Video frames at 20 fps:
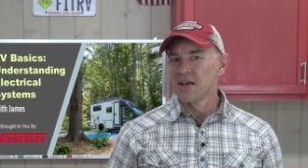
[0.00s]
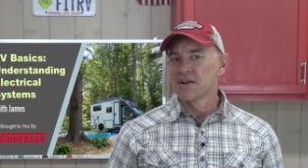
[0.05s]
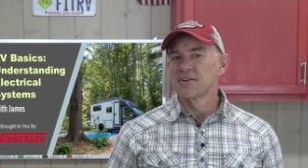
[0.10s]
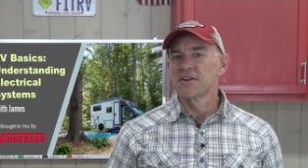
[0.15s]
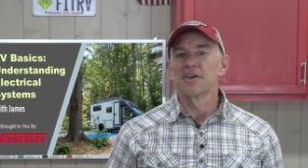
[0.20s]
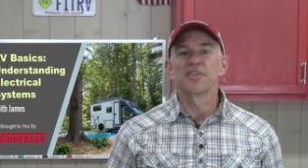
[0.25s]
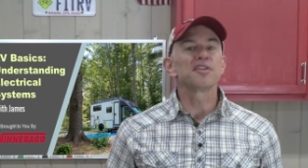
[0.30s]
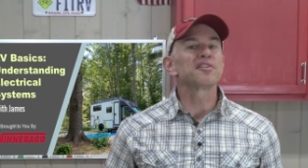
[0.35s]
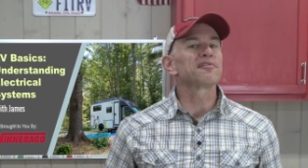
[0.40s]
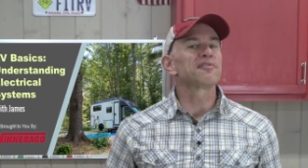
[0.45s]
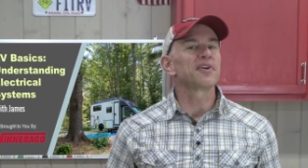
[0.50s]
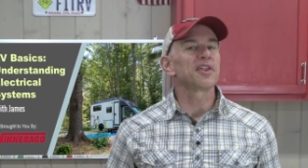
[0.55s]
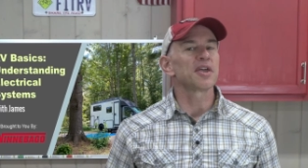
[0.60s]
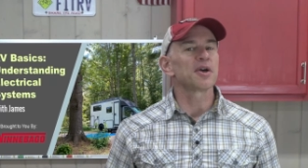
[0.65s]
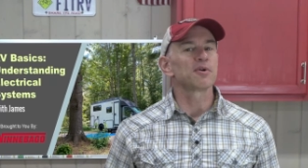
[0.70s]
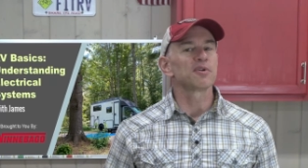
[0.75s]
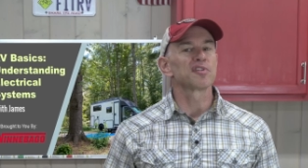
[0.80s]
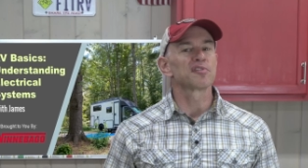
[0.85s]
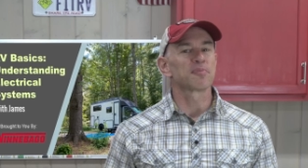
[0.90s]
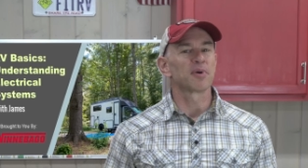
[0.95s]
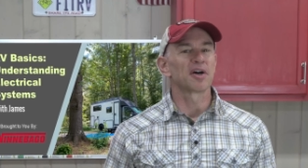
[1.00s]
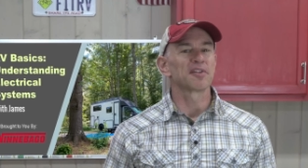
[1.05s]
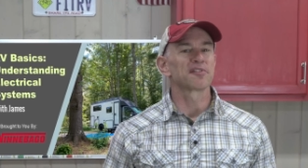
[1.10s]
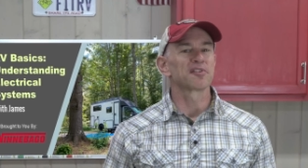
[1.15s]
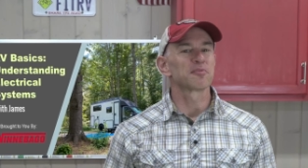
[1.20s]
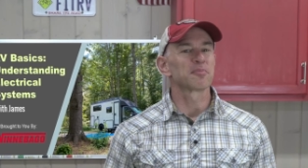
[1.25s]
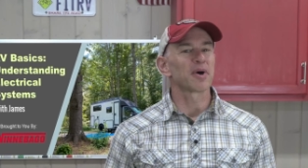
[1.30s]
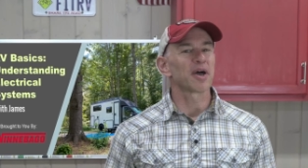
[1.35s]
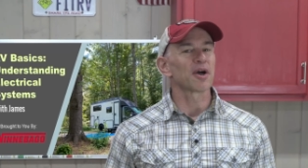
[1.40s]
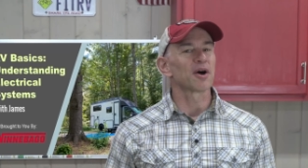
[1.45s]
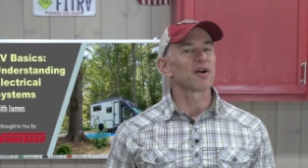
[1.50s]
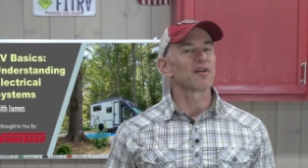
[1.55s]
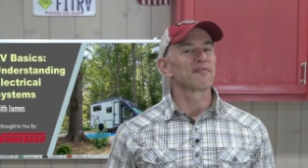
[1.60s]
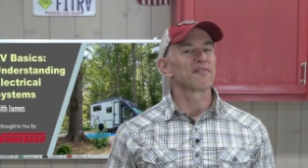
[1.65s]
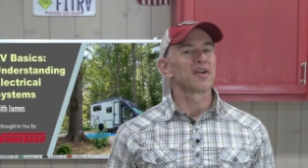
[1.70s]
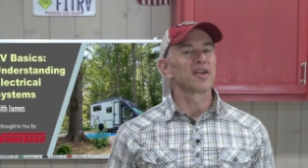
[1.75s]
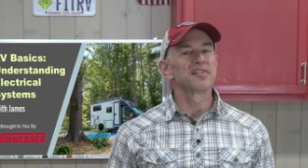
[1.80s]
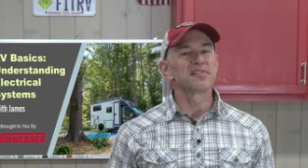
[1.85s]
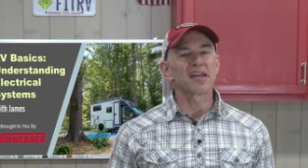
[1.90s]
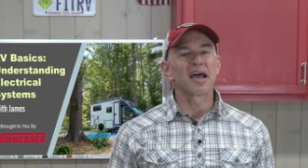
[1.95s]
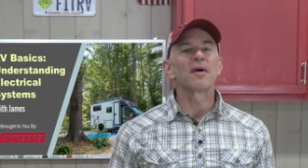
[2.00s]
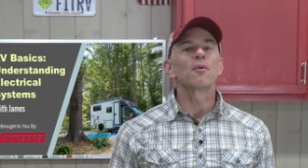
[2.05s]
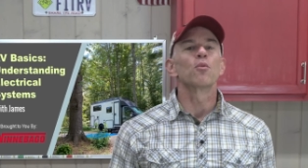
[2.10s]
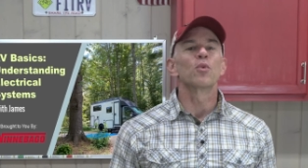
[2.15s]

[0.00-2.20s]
Now this video is sponsored by our friends at